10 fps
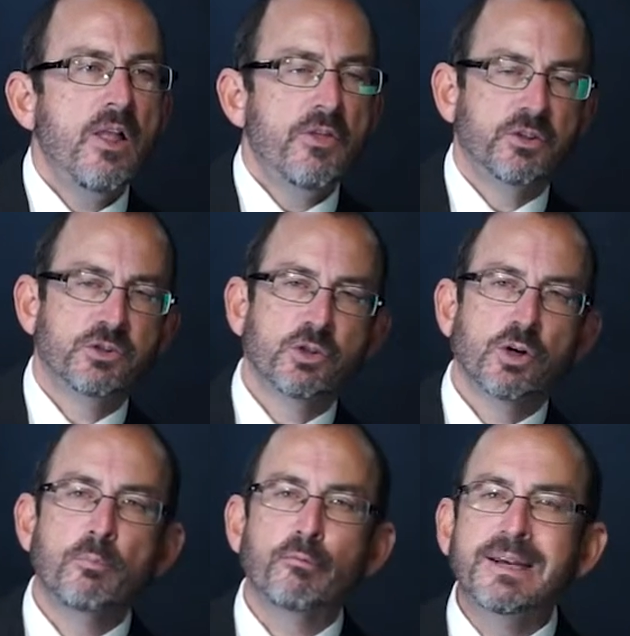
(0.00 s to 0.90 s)
the
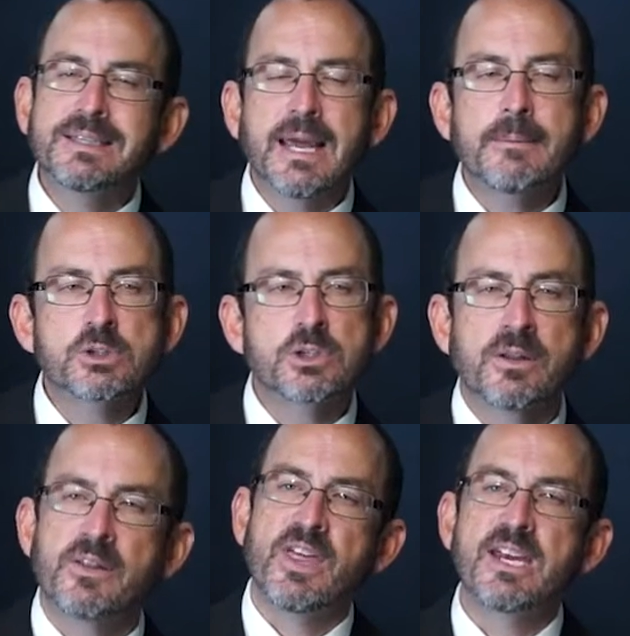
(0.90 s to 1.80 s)
term
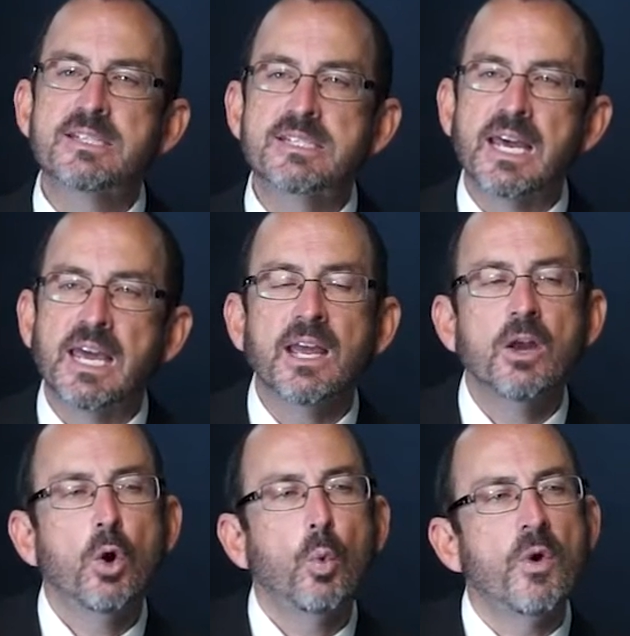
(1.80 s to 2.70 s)
redemption, they
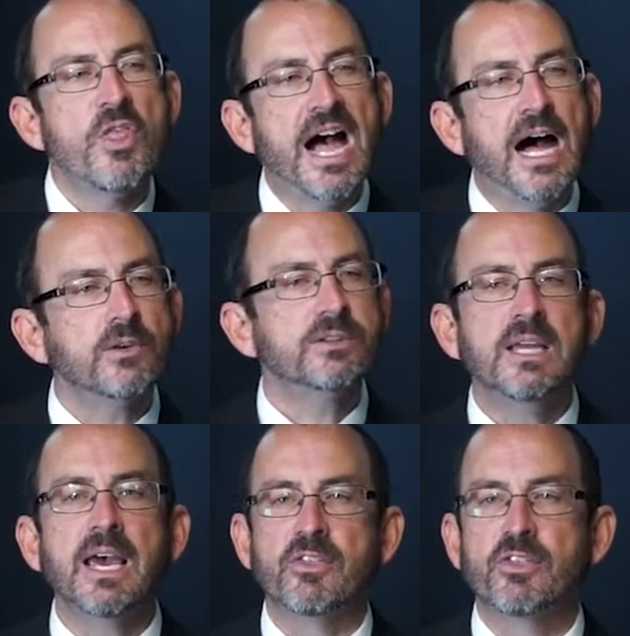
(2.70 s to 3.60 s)
say, without
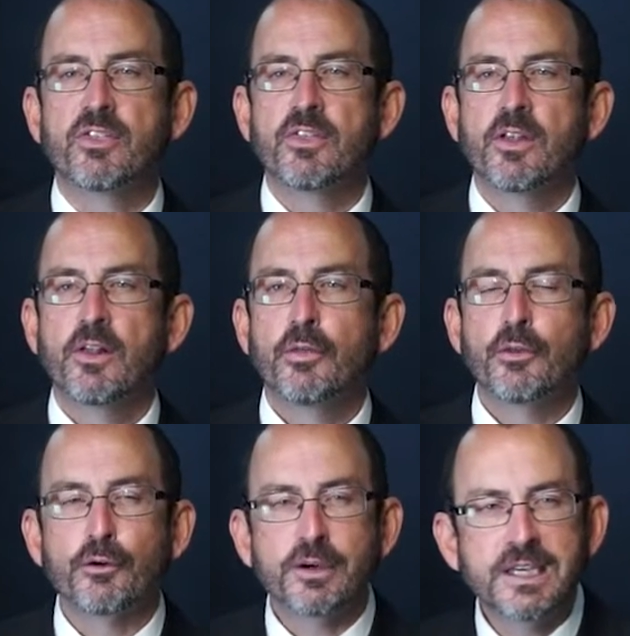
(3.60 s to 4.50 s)
death,
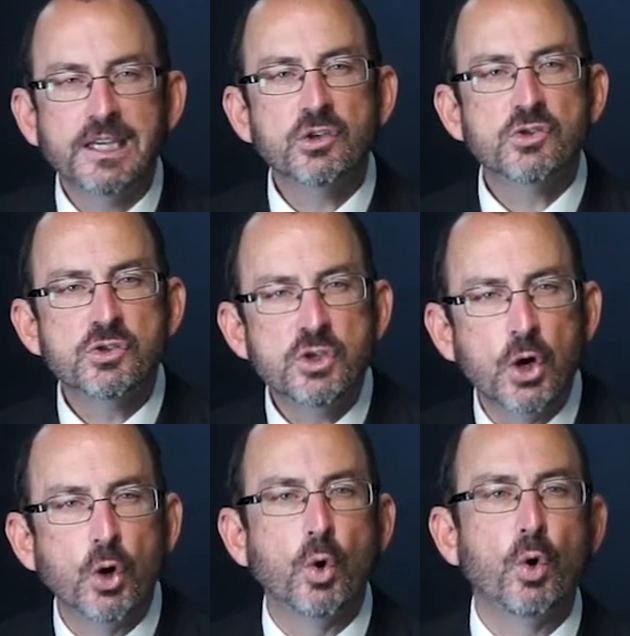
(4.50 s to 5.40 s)
there is
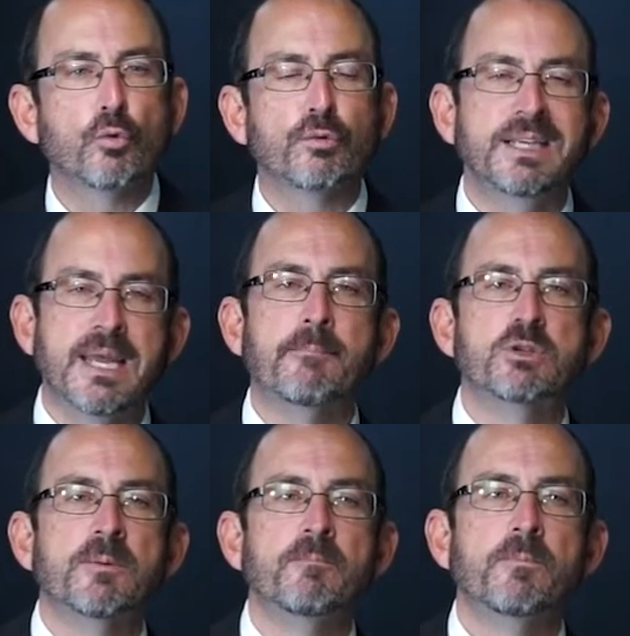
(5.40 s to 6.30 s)
no
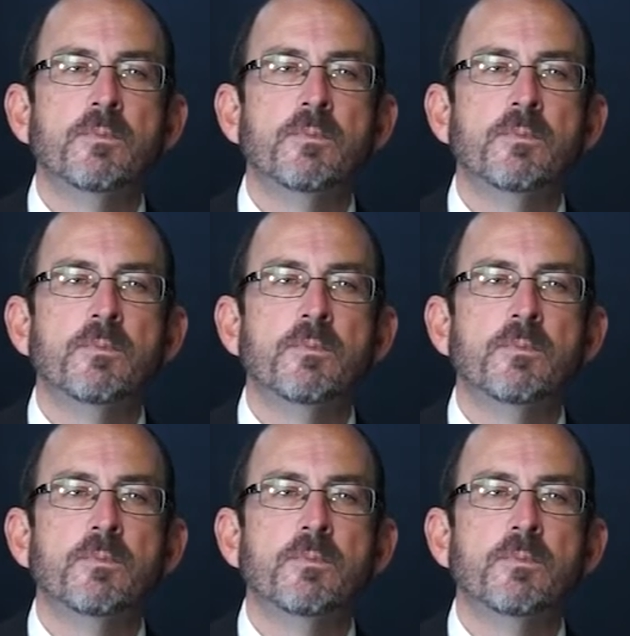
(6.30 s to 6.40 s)
redemption.